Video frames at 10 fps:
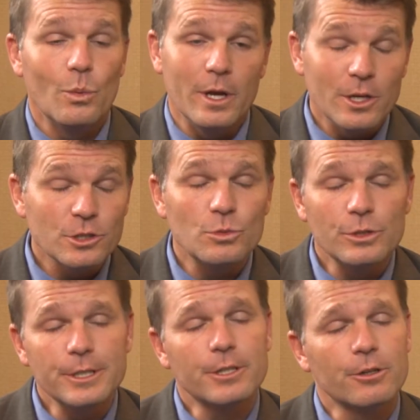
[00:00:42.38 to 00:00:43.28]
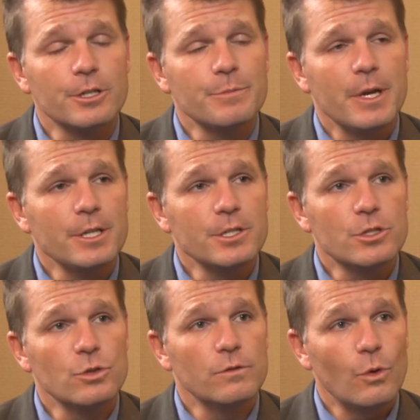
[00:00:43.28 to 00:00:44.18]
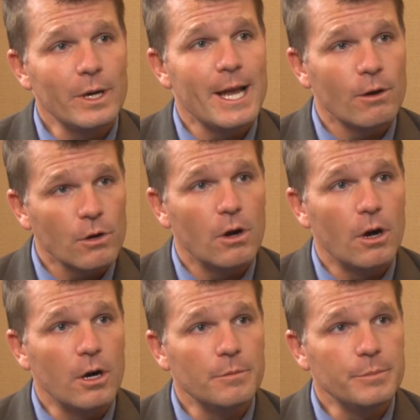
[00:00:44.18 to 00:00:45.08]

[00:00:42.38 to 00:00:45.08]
We also really encourage patients to avoid alcohol